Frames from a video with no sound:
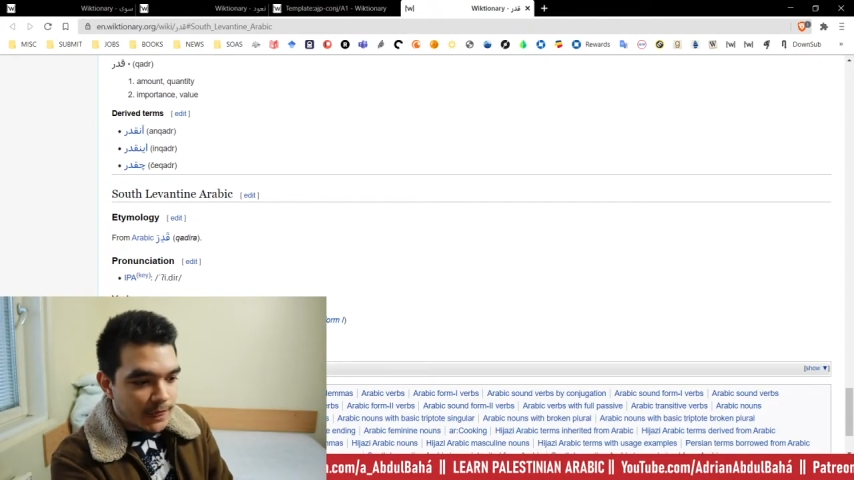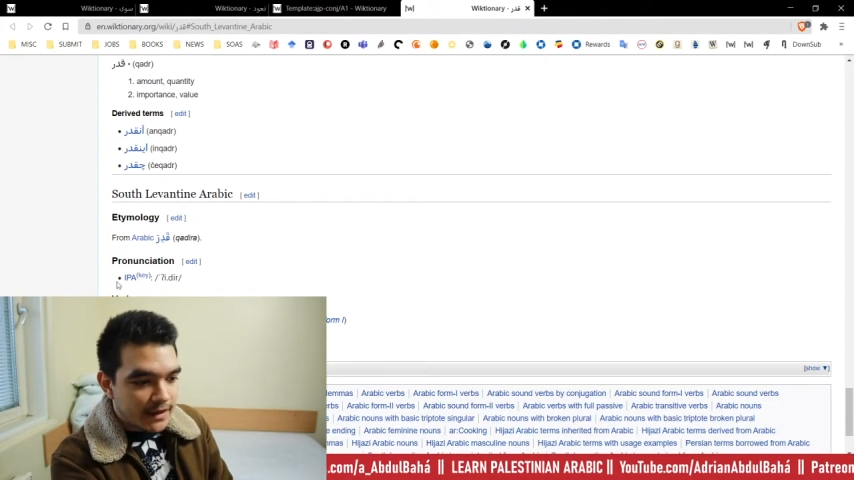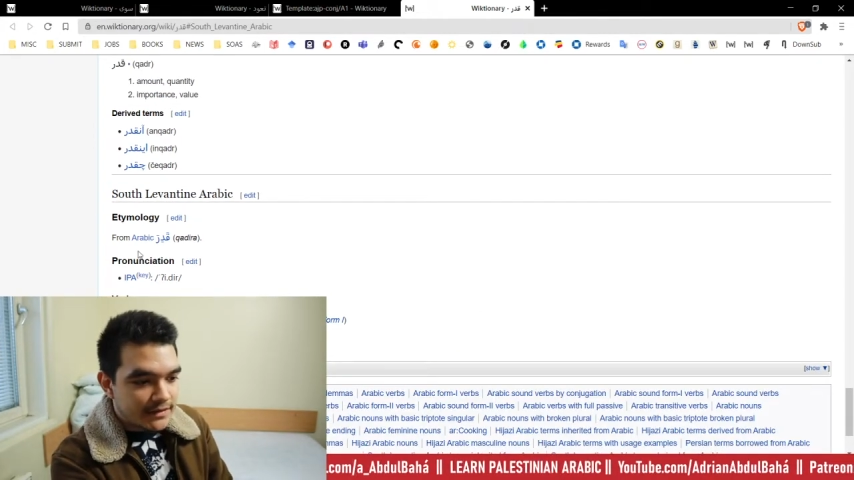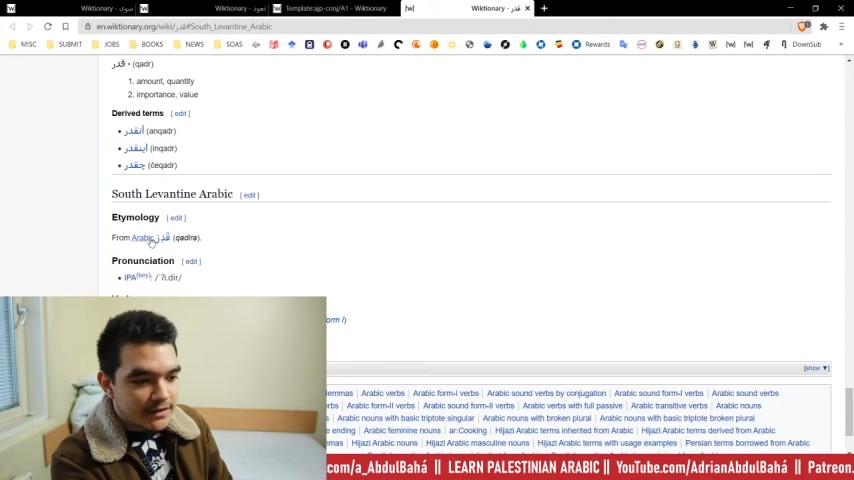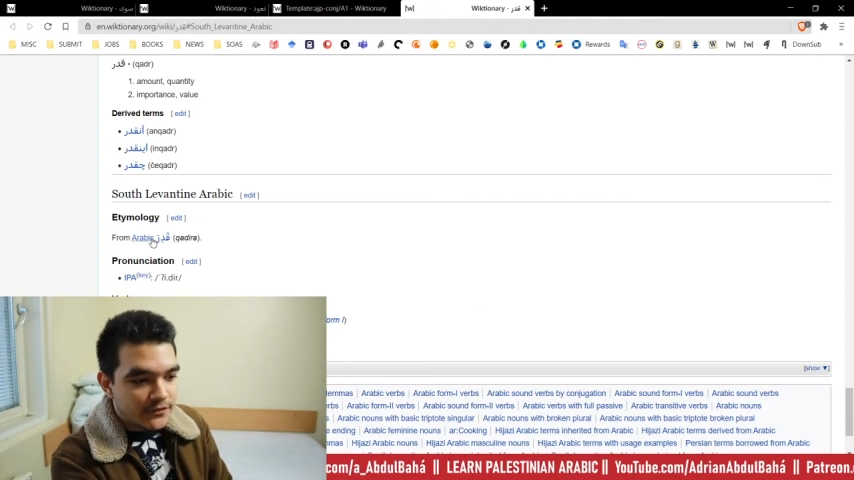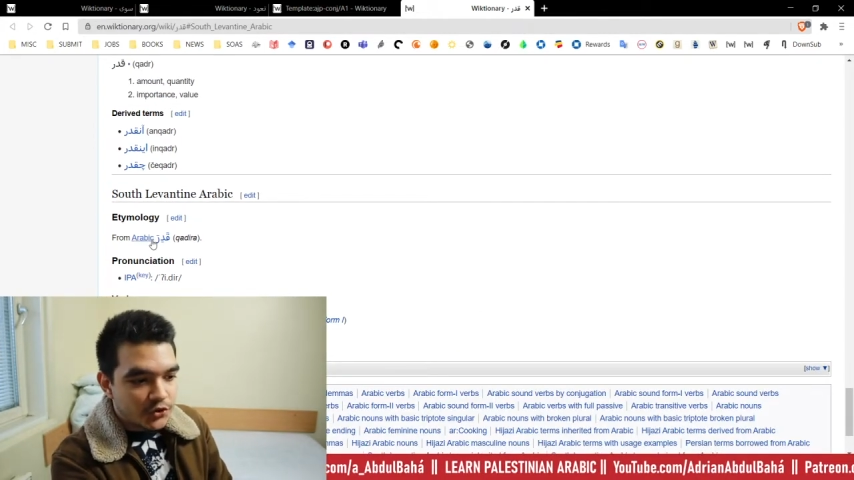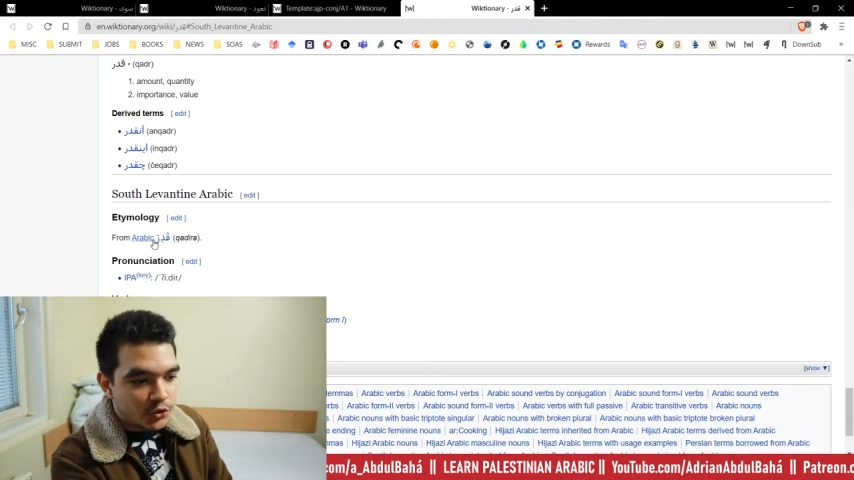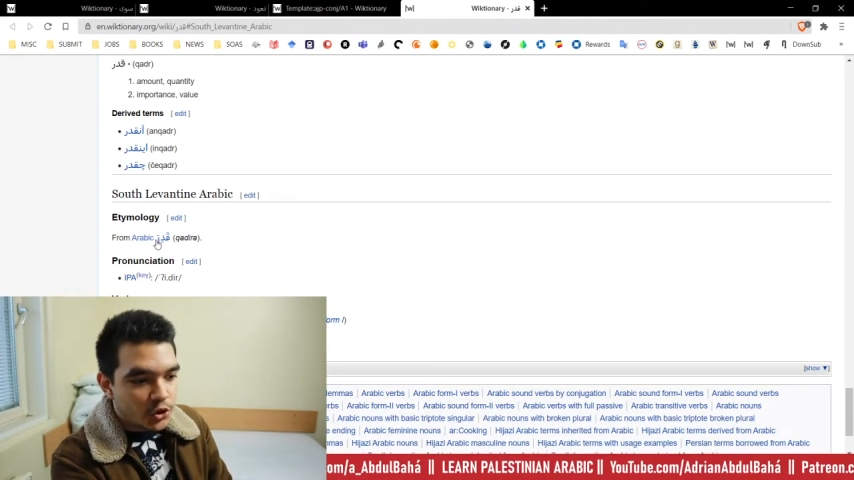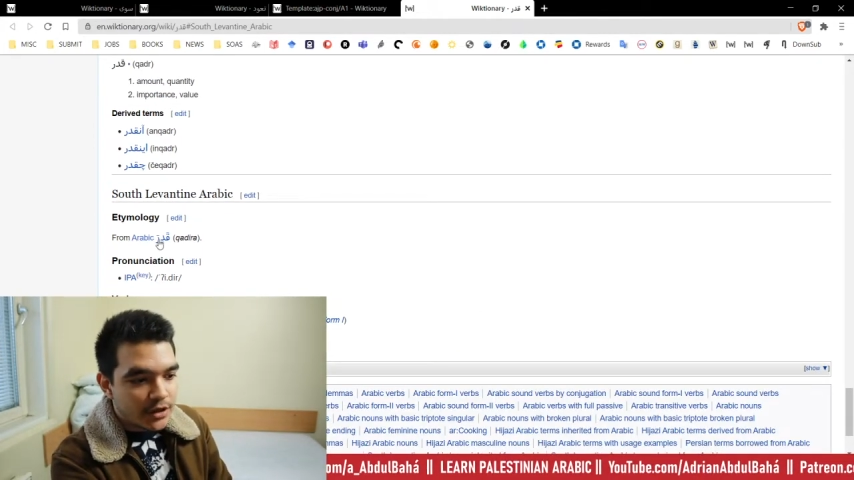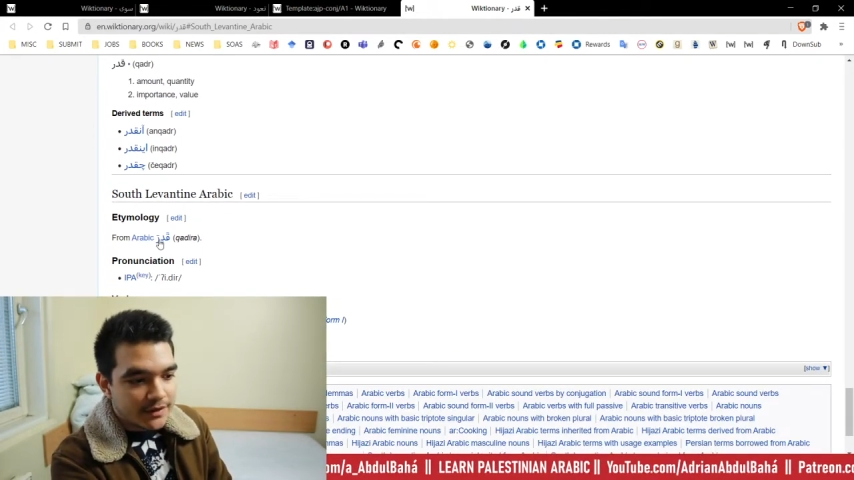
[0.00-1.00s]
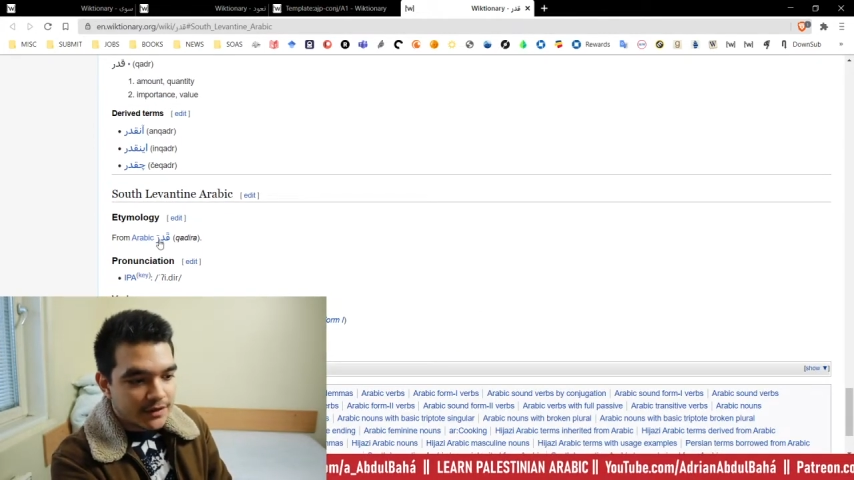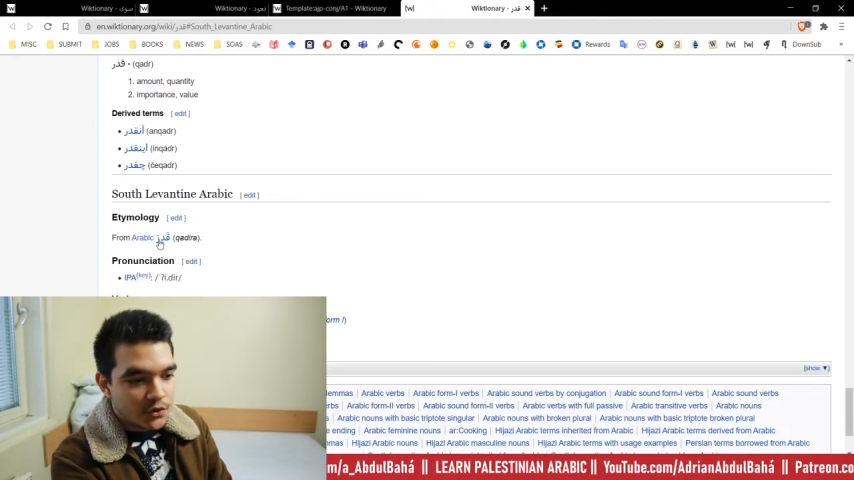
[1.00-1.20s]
And see, if you look at the